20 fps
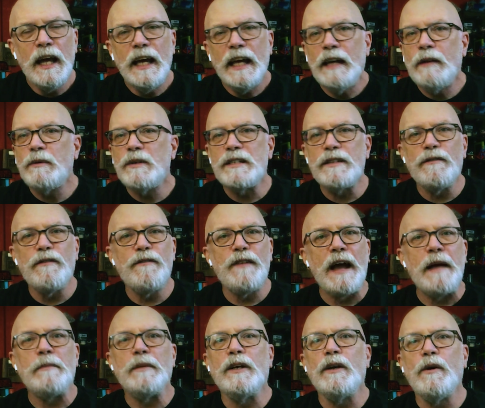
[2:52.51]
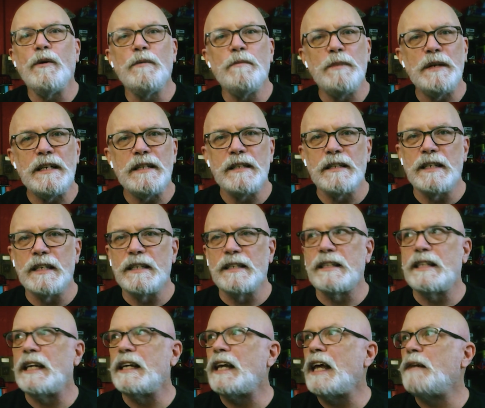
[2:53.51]
It was a family-owned business
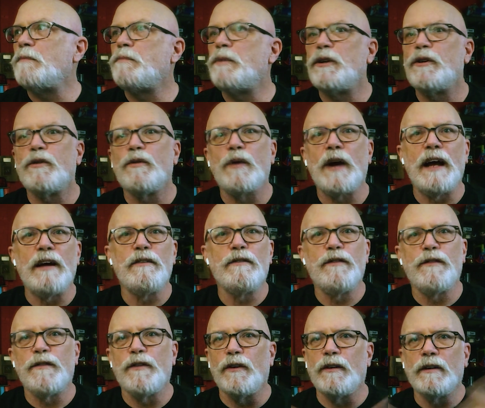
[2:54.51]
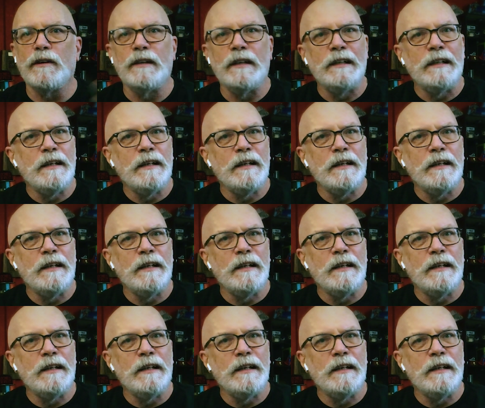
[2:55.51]
that had been around for